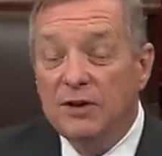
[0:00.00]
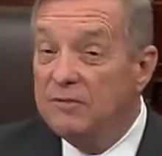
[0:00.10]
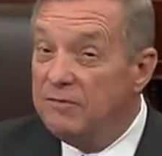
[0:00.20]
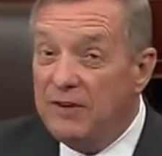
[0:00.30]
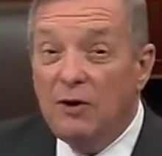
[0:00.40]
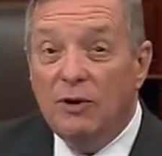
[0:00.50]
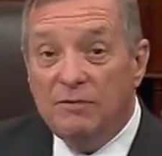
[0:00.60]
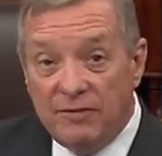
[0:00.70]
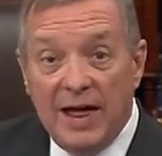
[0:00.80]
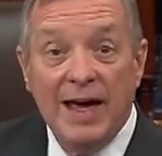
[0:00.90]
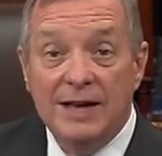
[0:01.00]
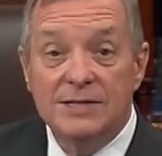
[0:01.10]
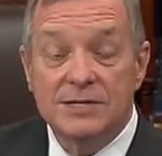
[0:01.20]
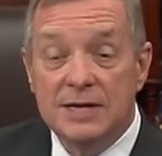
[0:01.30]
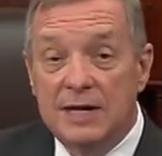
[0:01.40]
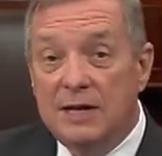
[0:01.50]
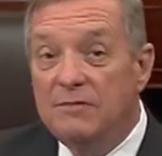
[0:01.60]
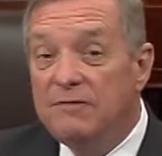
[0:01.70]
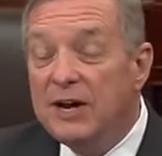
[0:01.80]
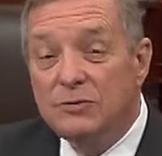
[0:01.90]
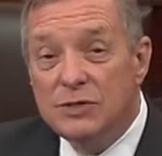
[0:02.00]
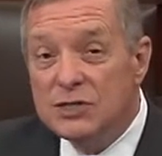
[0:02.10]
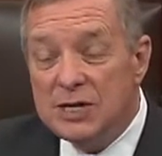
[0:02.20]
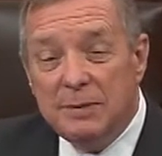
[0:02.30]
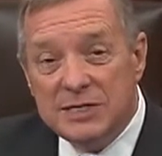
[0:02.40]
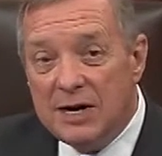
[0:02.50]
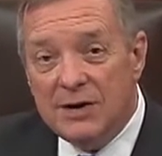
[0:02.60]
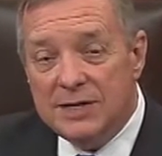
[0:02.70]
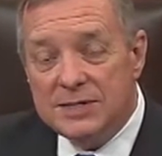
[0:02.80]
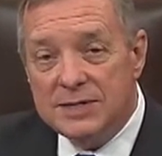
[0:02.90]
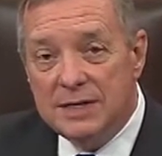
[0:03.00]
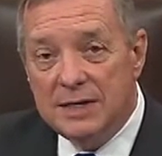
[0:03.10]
Confederate flags in veteran cemeteries.